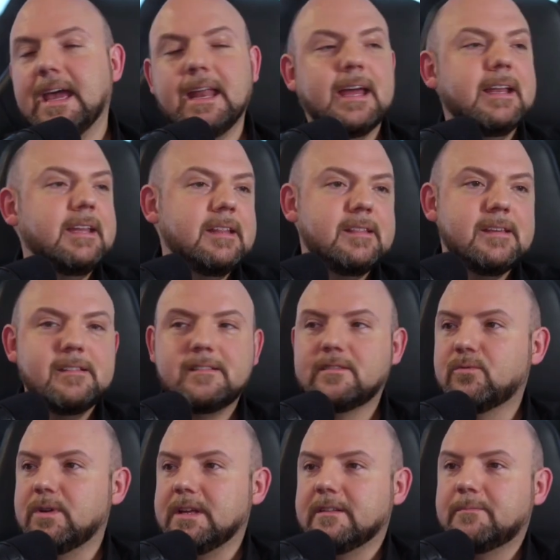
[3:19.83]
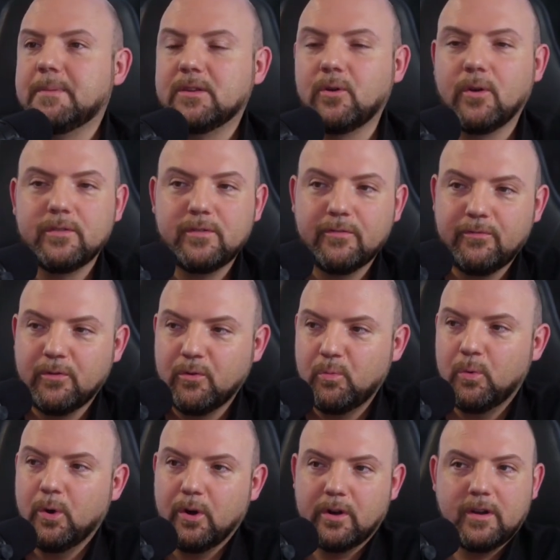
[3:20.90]
And I need these screens, but also for
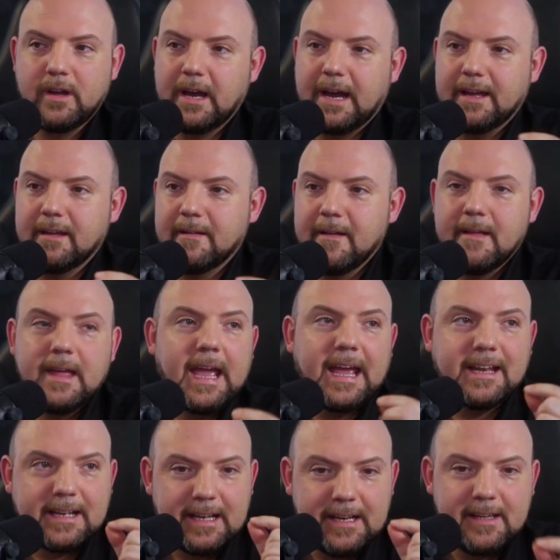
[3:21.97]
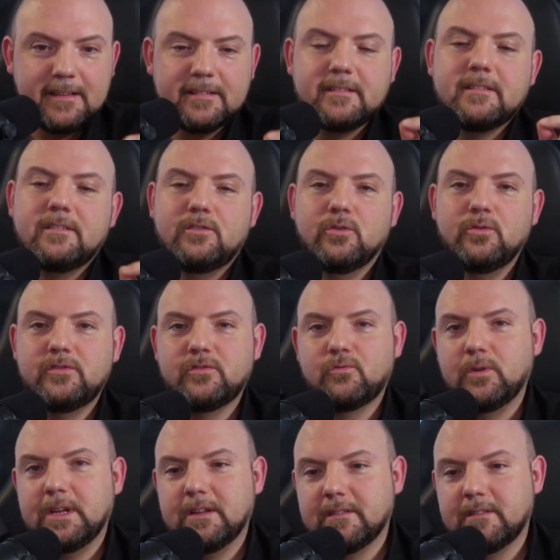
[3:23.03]
work. I at least two
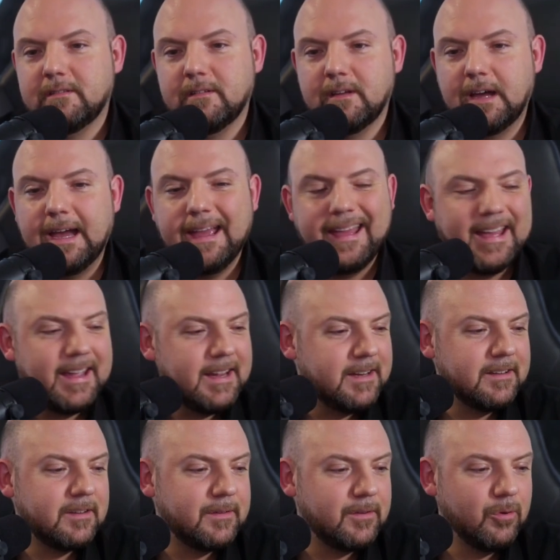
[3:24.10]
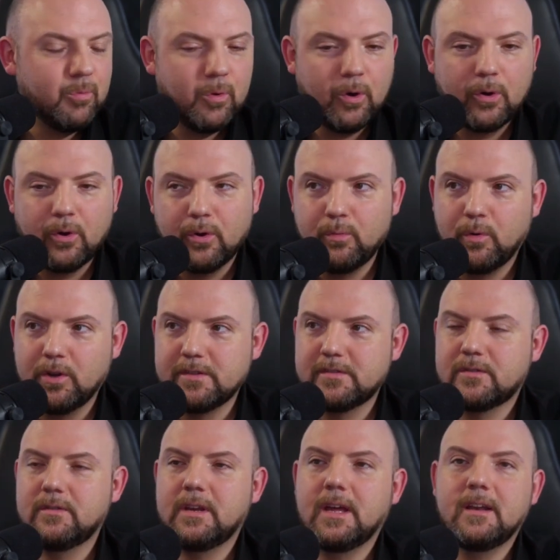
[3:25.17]
screens. I hated to work on one
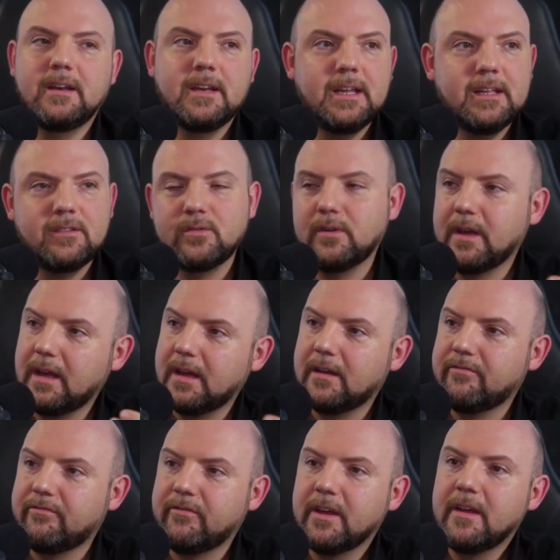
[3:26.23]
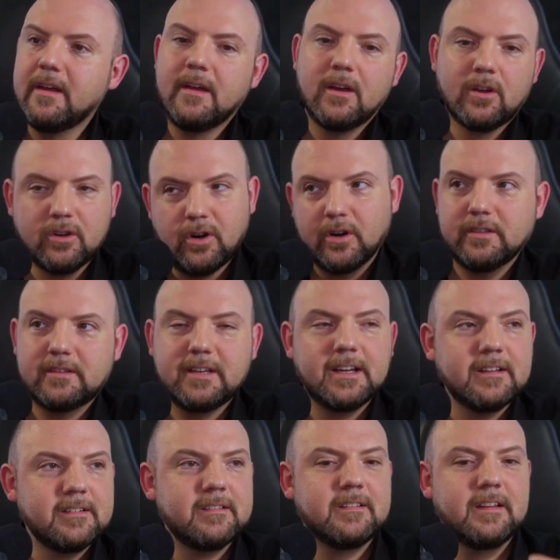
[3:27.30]
screen. I need to have
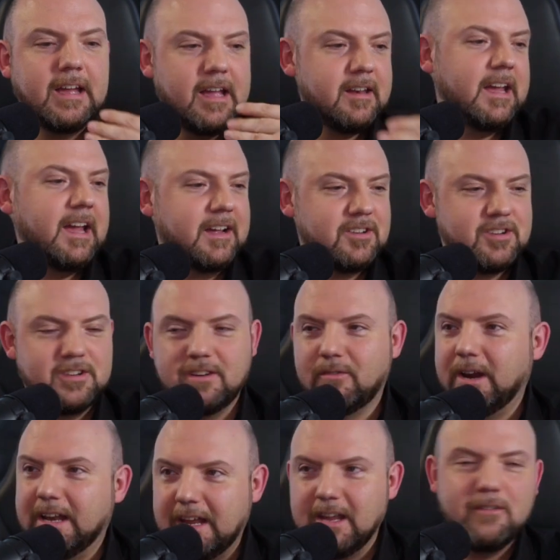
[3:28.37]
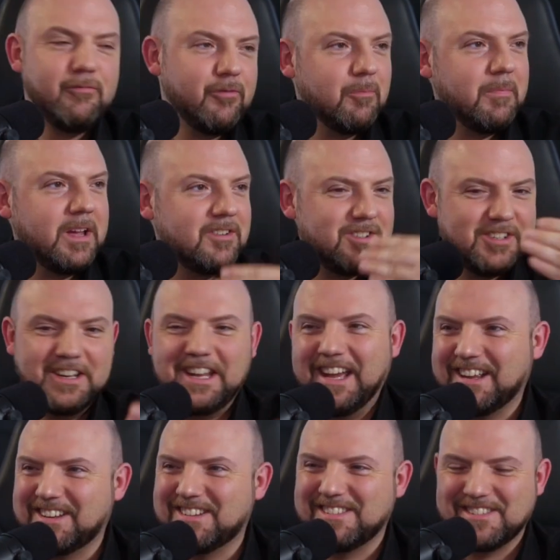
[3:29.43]
context and action, right? Information and
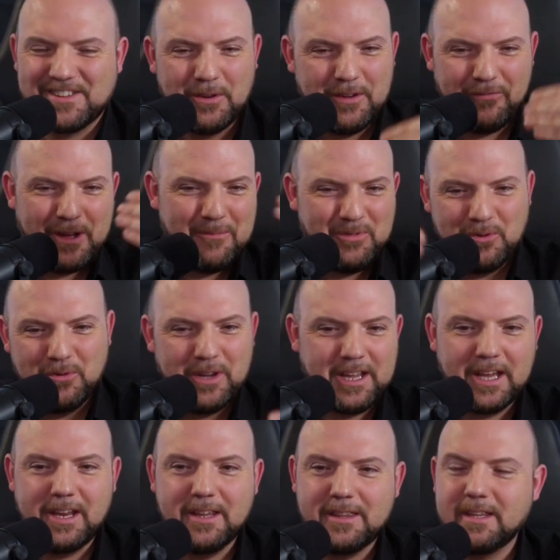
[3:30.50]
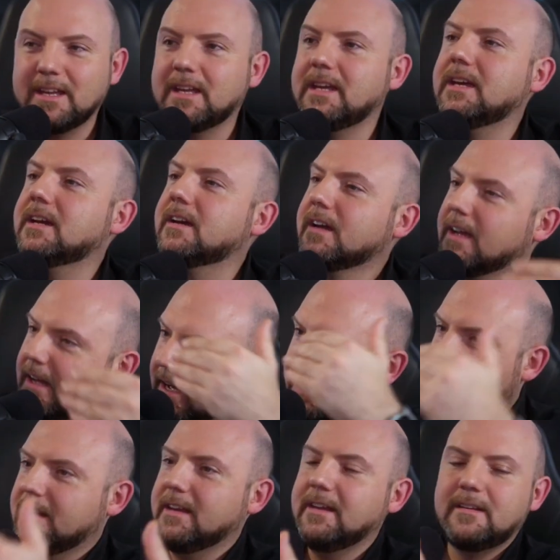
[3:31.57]
action. So if I'm doing anything here,
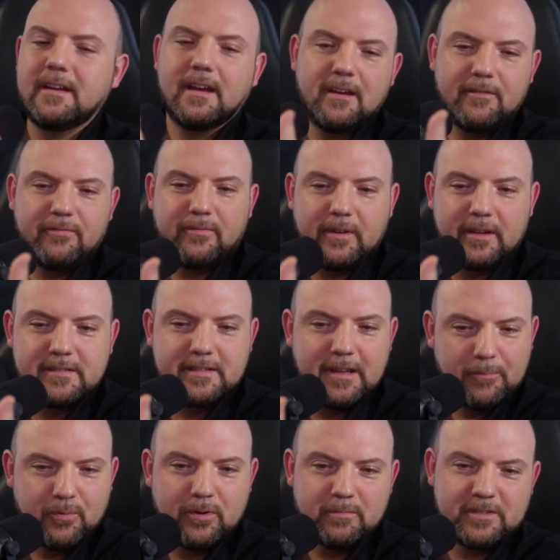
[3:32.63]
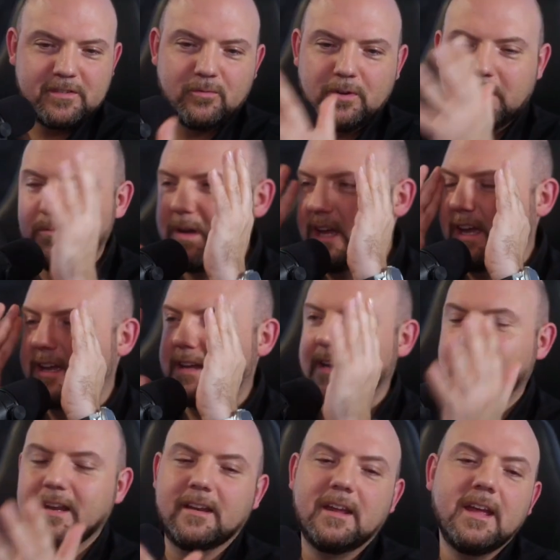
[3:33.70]
I need have a separate screen where I
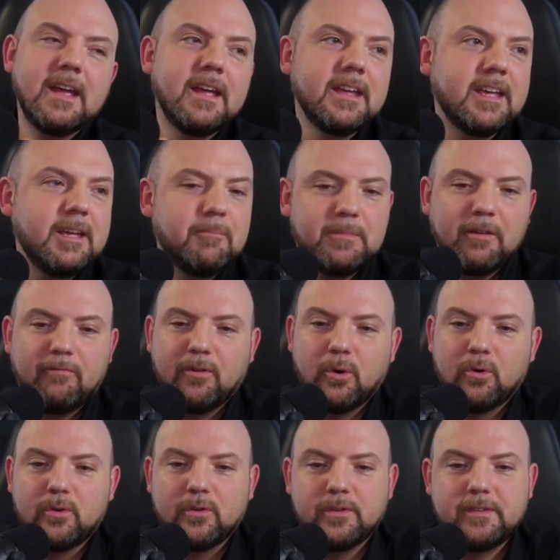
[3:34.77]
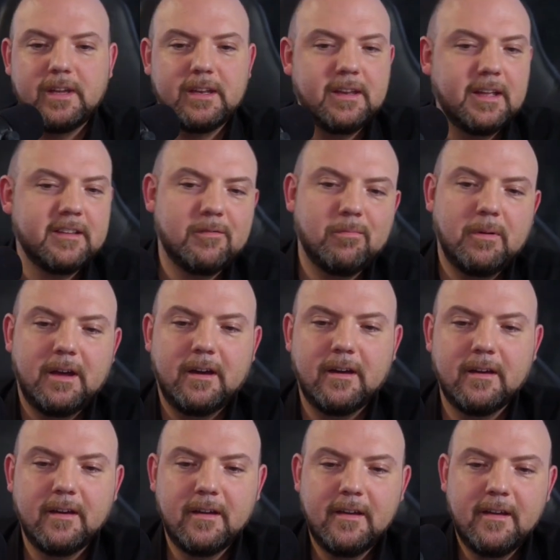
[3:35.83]
can keep the focus. And that's
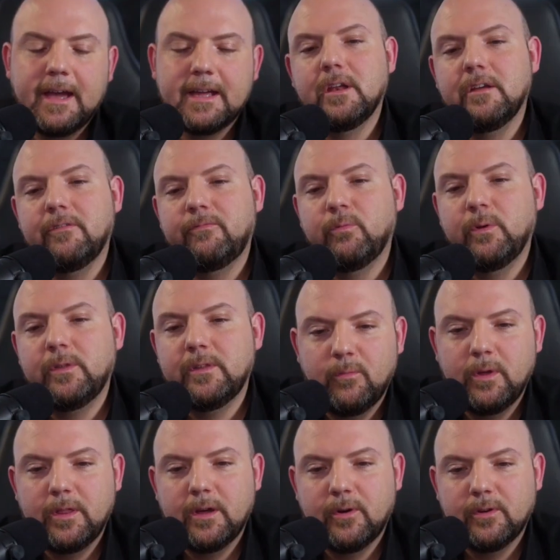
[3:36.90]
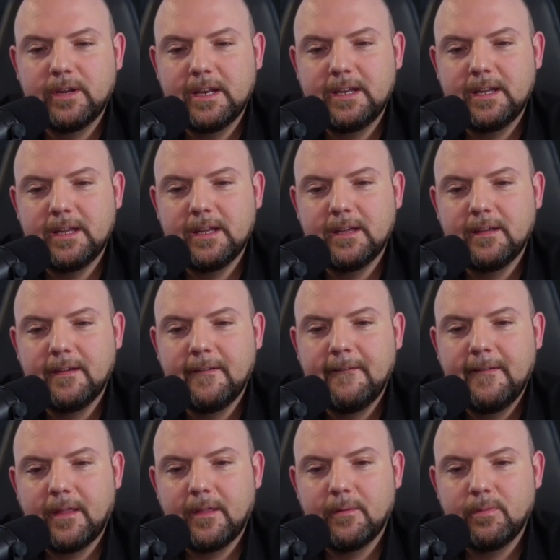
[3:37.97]
where I live with without any
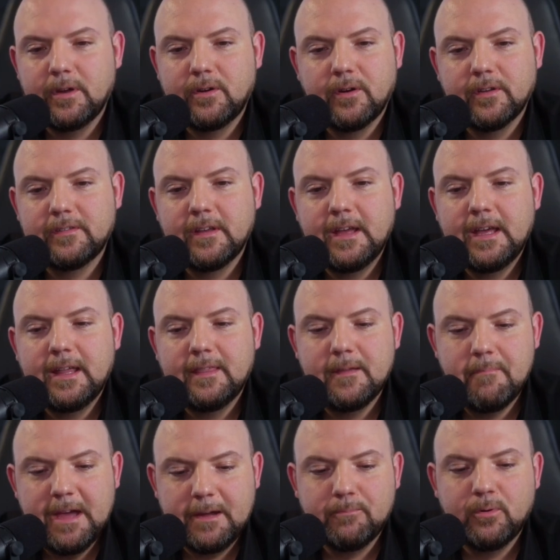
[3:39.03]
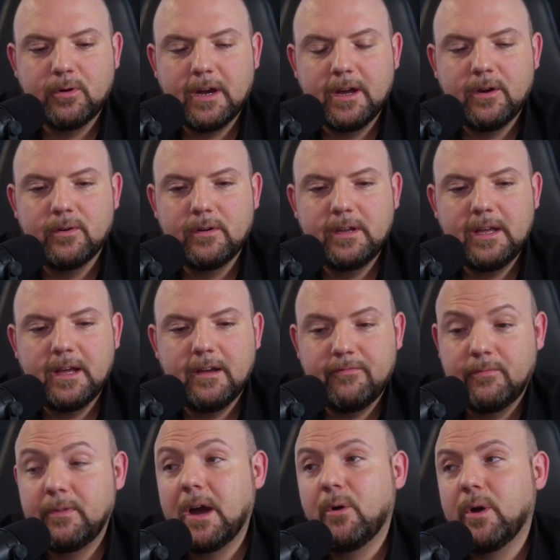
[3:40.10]
other because the MacBook I only
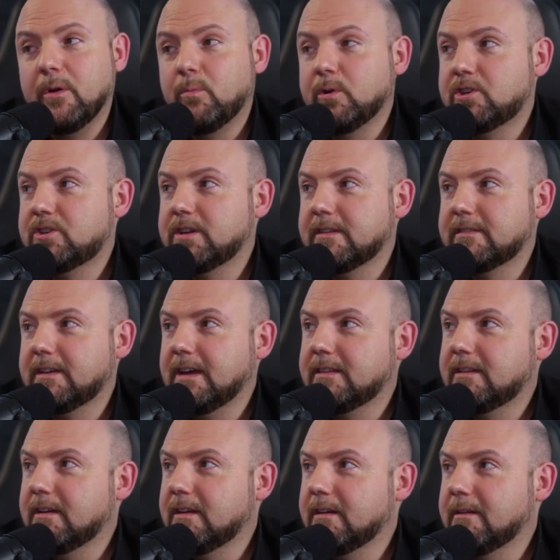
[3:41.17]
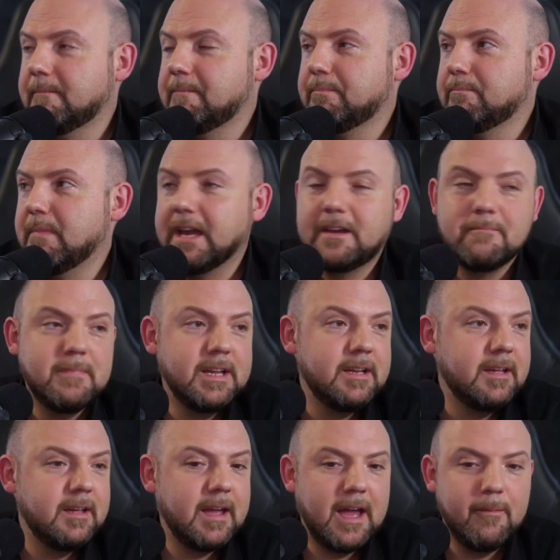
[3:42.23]
have now I would just get the Mac
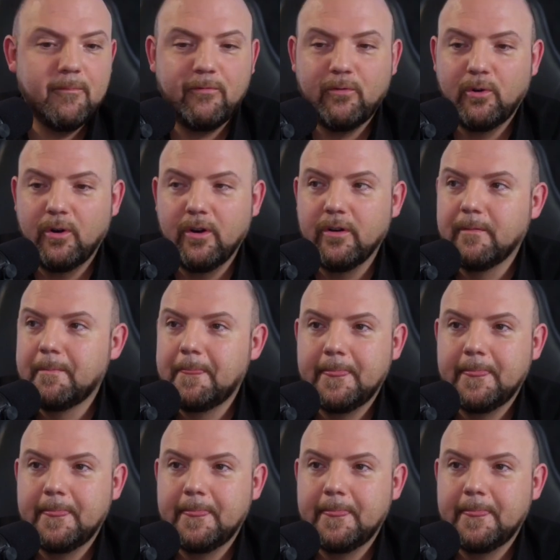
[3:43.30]
Mini M4.